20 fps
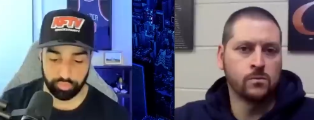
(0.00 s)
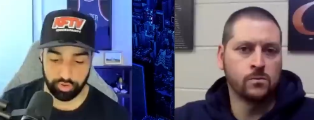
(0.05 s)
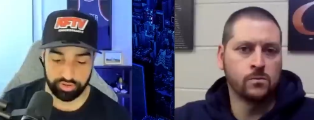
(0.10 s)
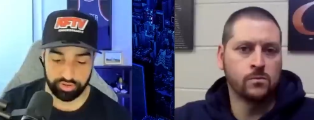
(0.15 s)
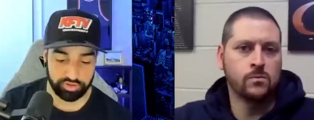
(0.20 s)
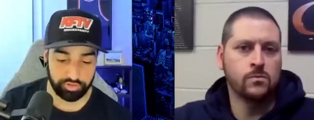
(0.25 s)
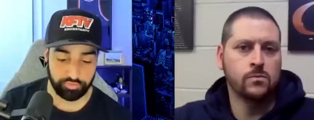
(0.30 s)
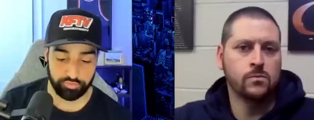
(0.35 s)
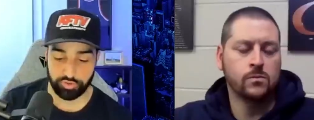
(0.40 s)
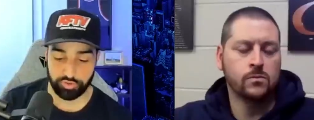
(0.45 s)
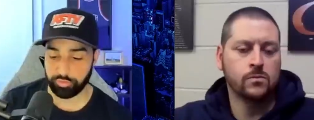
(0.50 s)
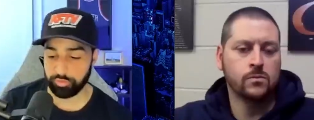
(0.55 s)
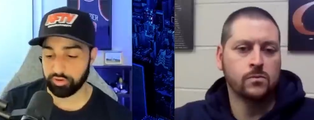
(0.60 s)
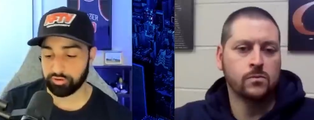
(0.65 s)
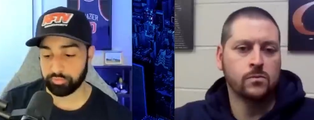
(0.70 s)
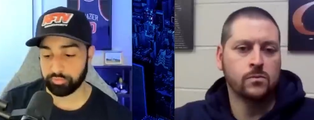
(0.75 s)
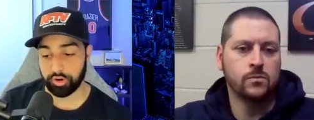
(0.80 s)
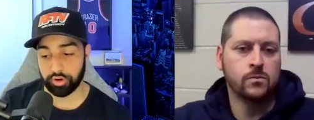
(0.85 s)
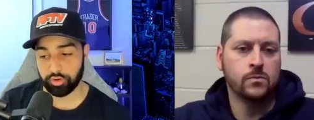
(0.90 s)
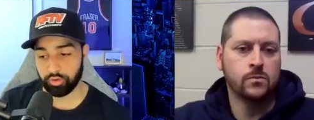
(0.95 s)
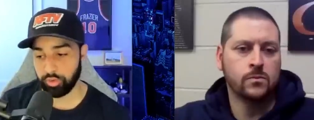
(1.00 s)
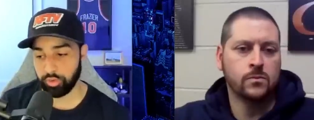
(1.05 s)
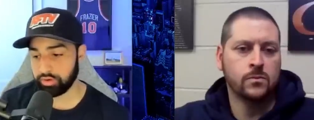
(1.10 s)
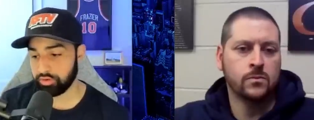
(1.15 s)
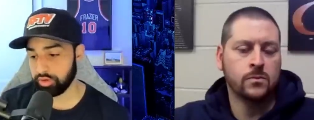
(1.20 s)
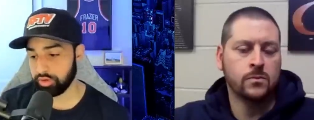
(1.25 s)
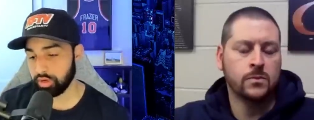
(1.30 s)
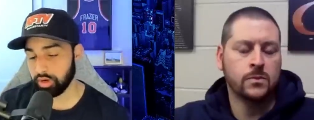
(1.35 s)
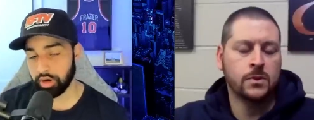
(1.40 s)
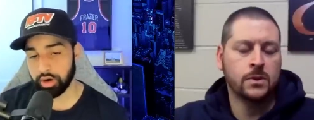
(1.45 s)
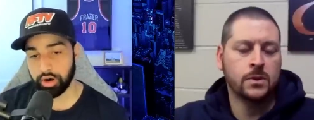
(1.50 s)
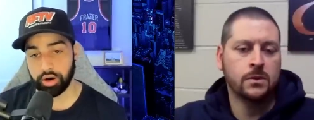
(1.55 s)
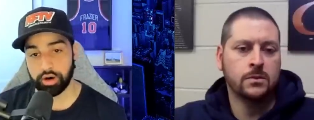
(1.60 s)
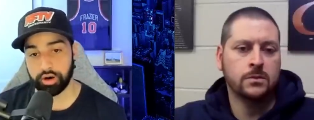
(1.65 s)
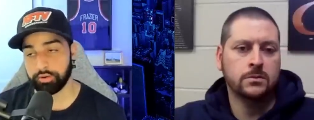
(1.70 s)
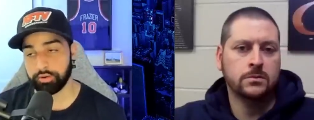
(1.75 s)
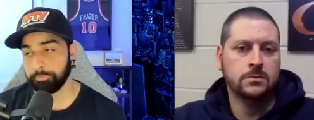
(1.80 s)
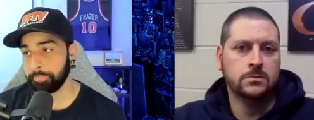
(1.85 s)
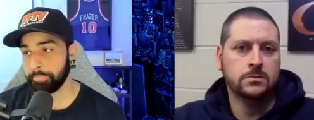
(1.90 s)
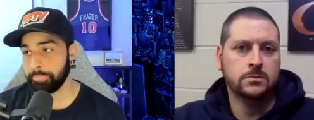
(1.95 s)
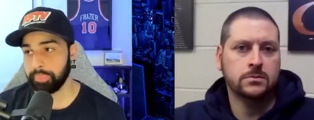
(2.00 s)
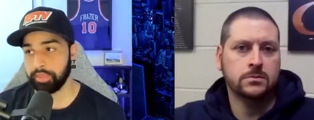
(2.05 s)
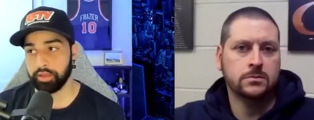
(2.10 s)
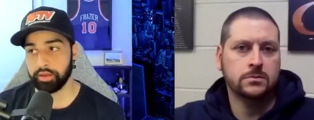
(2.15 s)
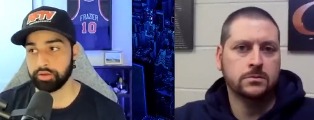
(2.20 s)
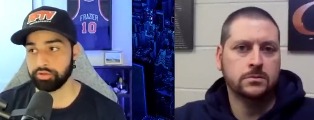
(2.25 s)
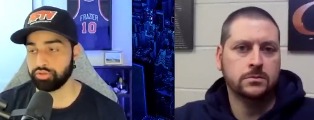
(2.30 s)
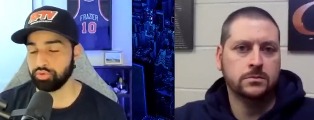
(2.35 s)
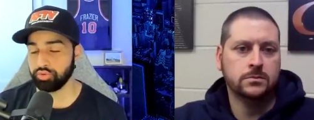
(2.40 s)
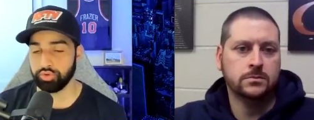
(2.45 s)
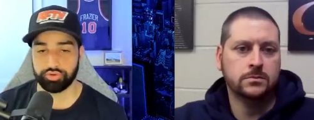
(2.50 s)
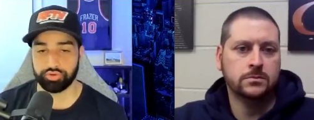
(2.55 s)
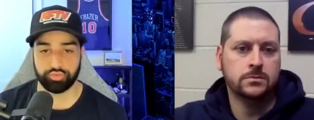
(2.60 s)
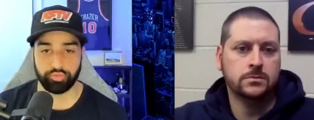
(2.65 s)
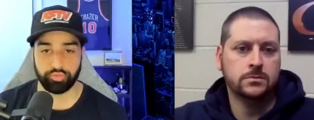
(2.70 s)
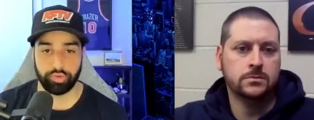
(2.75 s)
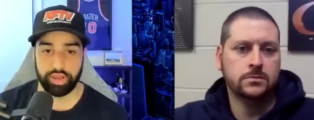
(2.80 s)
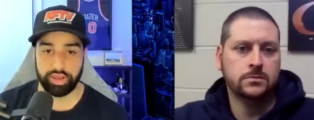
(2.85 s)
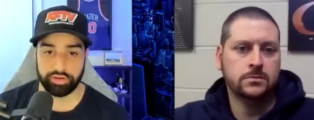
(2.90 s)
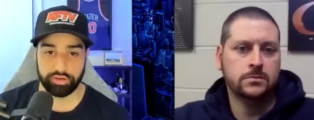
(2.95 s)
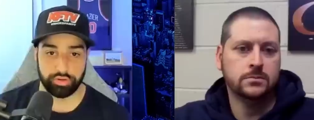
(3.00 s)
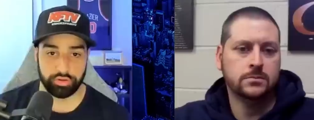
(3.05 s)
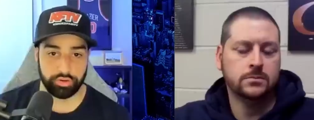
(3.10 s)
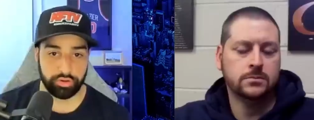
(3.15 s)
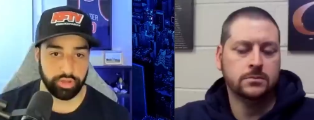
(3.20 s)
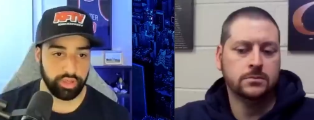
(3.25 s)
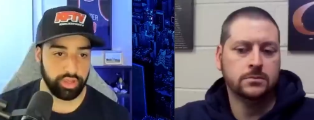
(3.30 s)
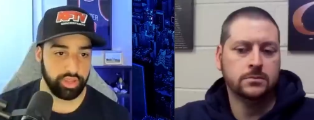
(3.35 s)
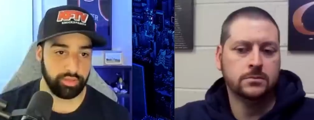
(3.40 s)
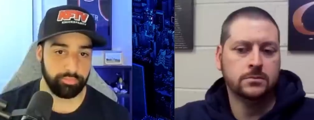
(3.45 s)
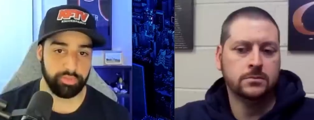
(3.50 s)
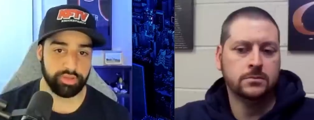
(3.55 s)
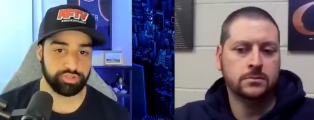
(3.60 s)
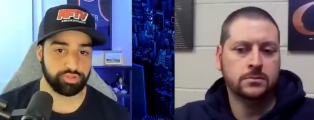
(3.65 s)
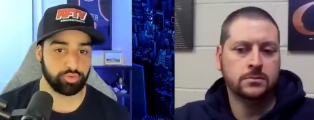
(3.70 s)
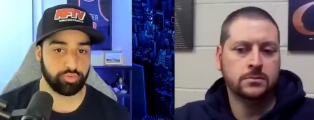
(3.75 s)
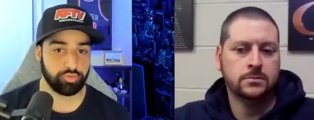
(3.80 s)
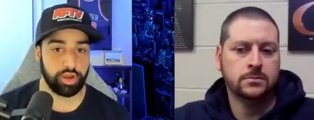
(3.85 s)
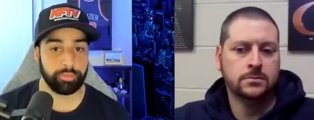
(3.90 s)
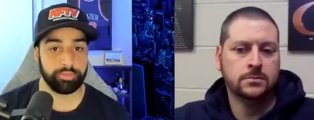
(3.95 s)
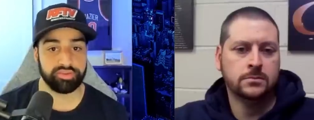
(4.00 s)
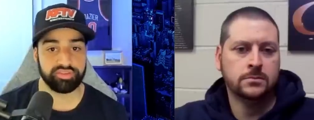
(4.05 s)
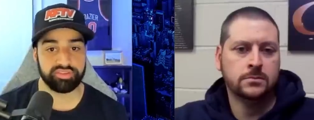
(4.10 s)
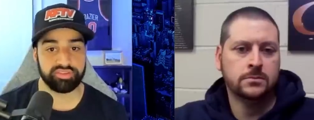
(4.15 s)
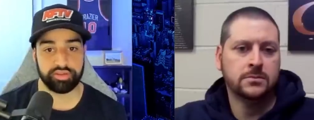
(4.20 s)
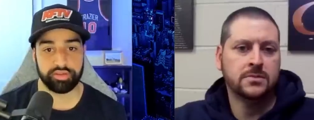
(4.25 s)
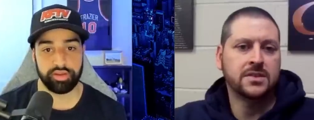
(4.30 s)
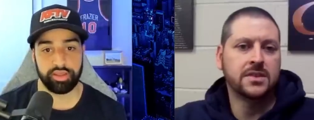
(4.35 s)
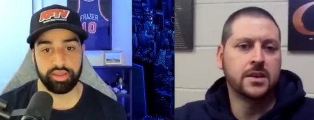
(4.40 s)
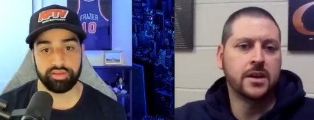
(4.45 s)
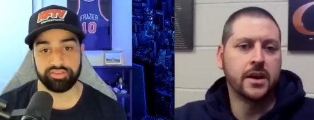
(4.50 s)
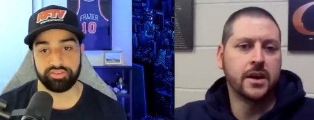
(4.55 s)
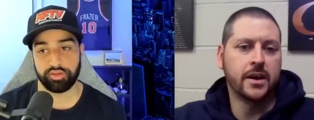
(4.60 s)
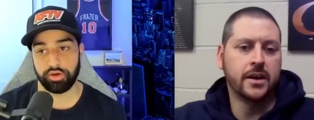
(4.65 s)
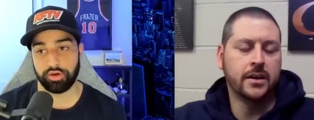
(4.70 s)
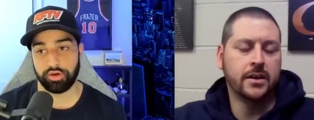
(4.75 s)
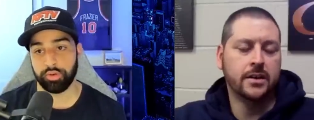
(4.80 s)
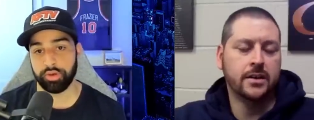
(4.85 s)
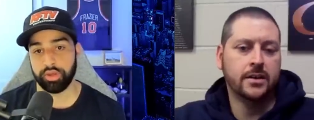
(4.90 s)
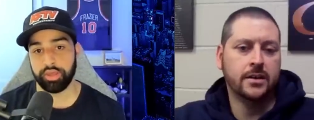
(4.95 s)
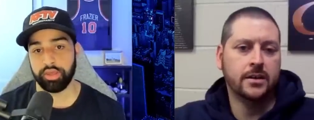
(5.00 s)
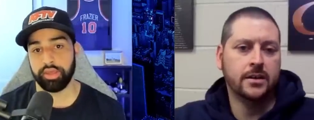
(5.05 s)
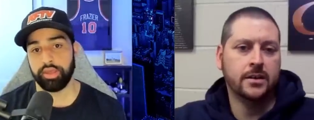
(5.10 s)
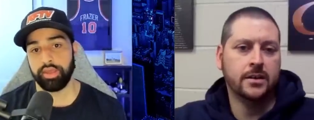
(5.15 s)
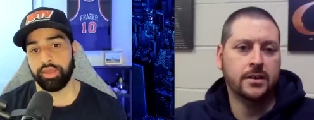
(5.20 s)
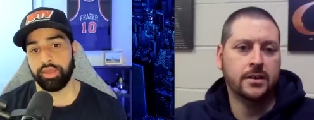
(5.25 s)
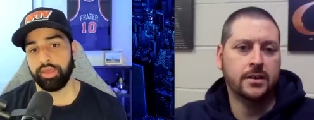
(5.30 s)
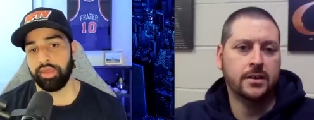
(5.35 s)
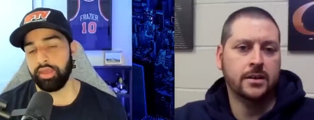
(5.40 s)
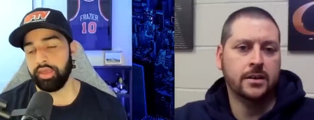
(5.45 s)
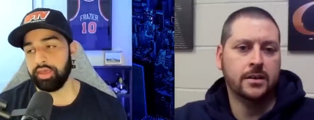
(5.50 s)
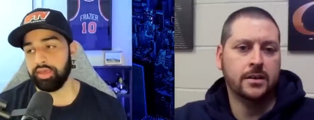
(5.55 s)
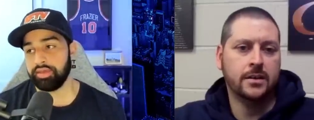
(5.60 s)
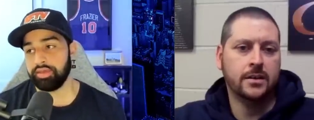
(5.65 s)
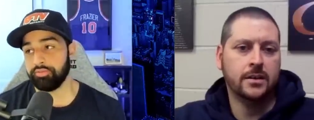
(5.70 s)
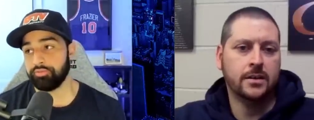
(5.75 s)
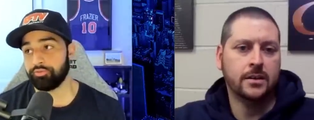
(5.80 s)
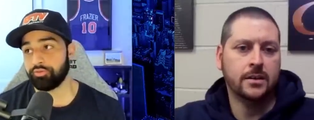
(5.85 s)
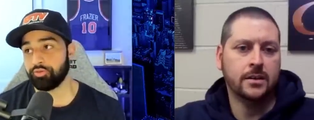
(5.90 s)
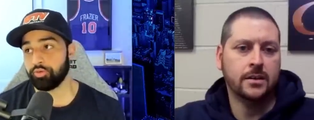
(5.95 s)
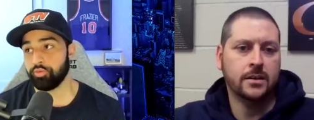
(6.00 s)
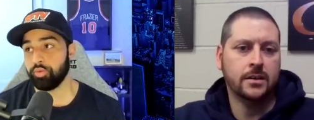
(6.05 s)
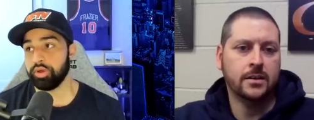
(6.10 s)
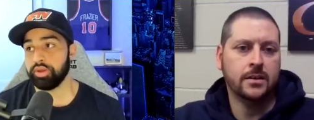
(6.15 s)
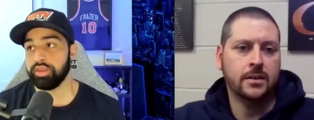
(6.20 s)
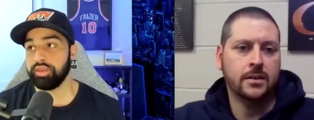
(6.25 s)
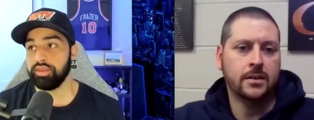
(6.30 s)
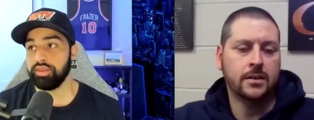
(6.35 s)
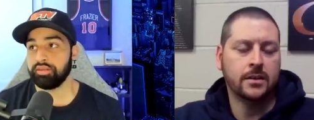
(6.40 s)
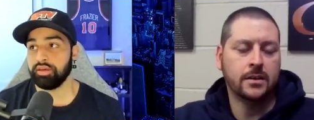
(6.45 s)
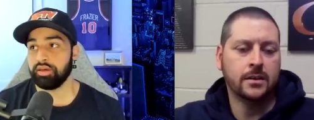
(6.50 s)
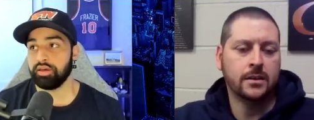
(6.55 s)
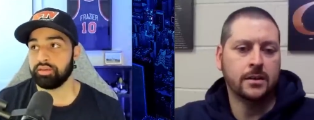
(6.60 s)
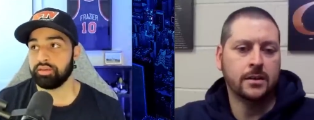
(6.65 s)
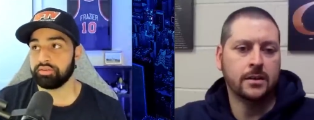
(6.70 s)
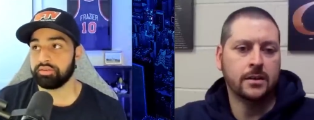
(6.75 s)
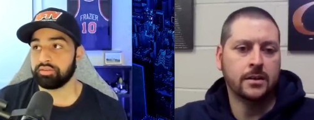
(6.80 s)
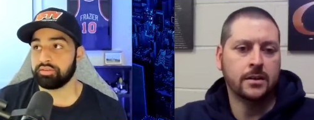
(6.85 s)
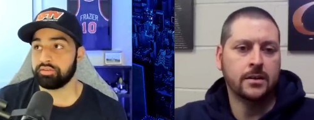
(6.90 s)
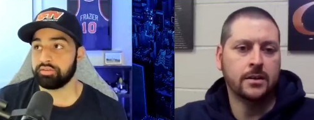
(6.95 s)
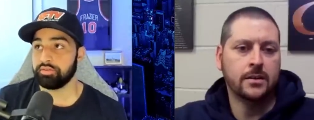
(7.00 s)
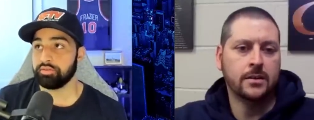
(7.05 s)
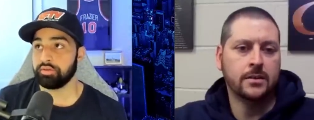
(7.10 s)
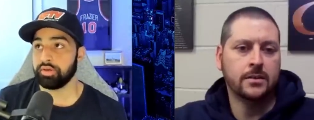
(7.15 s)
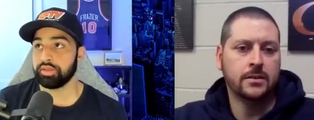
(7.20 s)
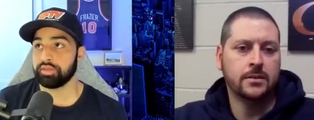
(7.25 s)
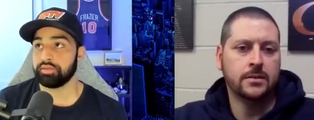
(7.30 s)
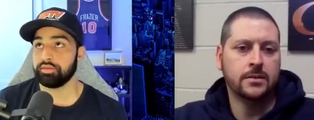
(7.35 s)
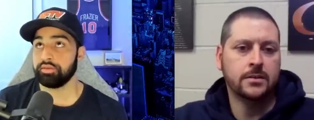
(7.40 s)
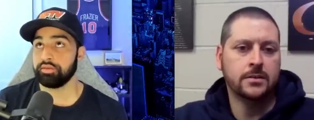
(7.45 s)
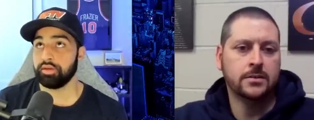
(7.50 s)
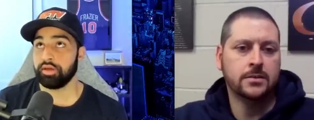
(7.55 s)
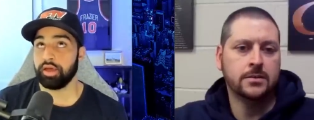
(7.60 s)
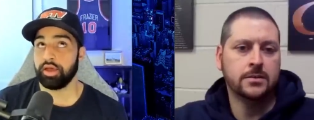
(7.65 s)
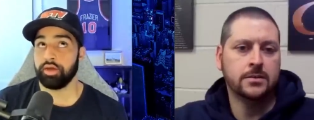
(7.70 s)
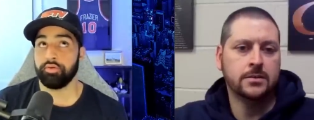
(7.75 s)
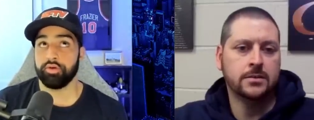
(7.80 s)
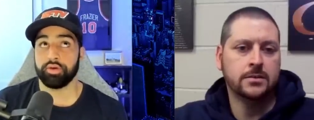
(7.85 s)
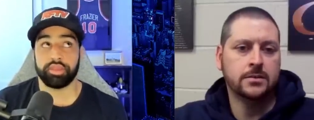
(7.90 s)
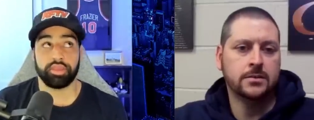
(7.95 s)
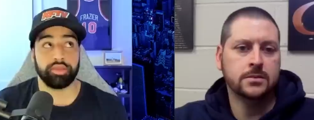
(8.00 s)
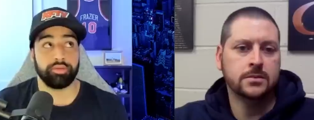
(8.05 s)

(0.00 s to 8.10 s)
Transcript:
Speaker 1: Brunson for the most part, Quickley, Hart, Julius Randle, and Mitchell Robinson. And yeah. so at, for what he does, like I look